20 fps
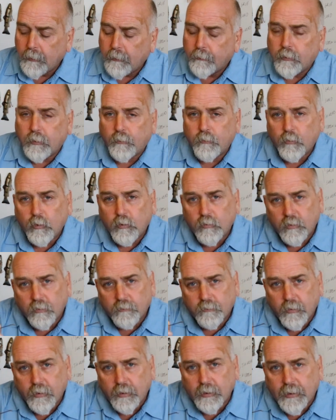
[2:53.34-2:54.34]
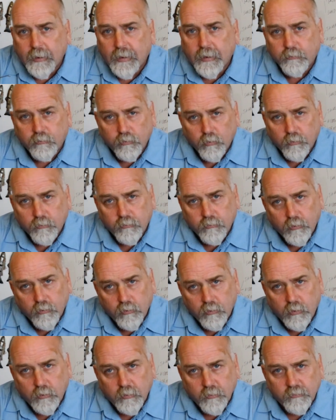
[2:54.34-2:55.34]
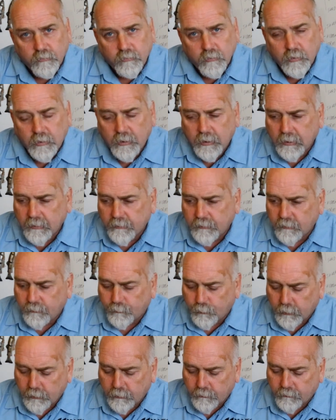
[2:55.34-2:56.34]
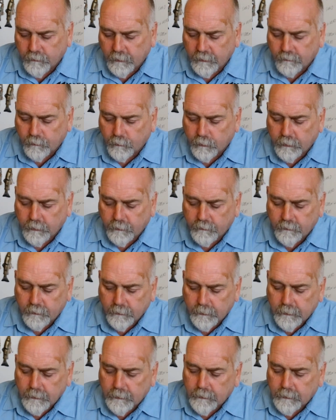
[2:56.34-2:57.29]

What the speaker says: I'm using a very large hook so that you can see how this process works.